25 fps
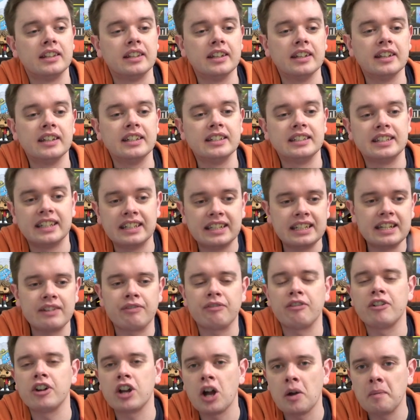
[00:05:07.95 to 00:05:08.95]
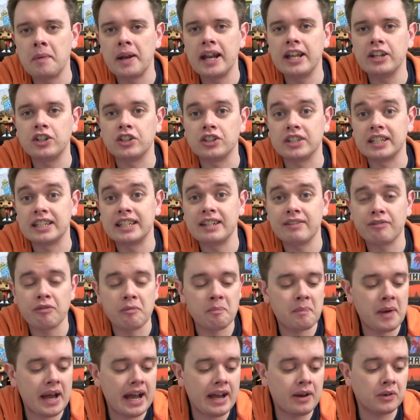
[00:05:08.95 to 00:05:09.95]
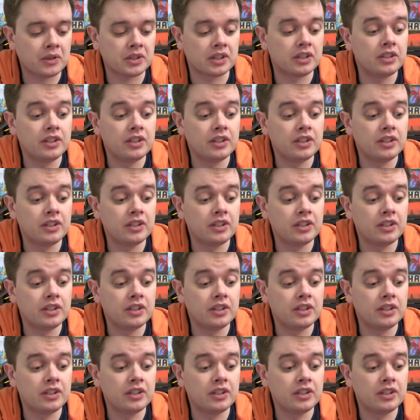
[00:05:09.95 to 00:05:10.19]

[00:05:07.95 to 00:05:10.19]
The the different combinations and different powers,